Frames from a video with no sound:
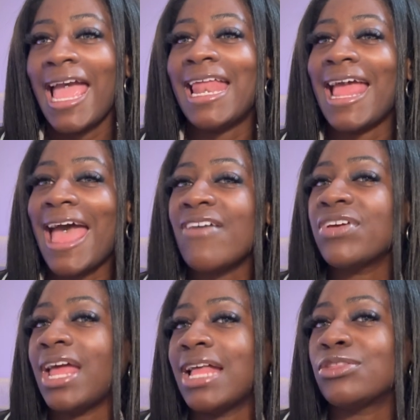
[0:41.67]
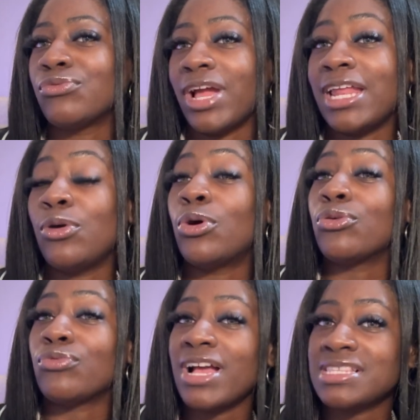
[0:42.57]
and have it at the ready on a
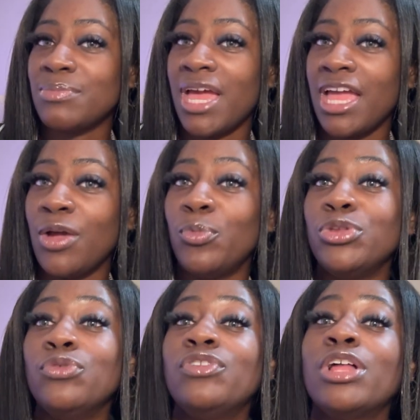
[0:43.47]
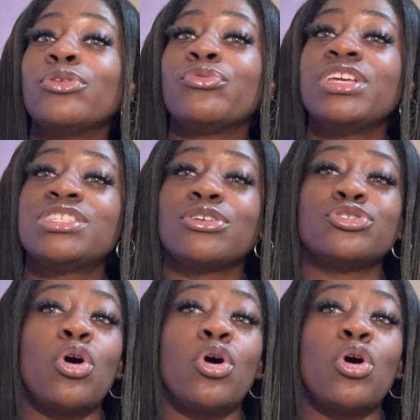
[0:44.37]
resume when you've done the research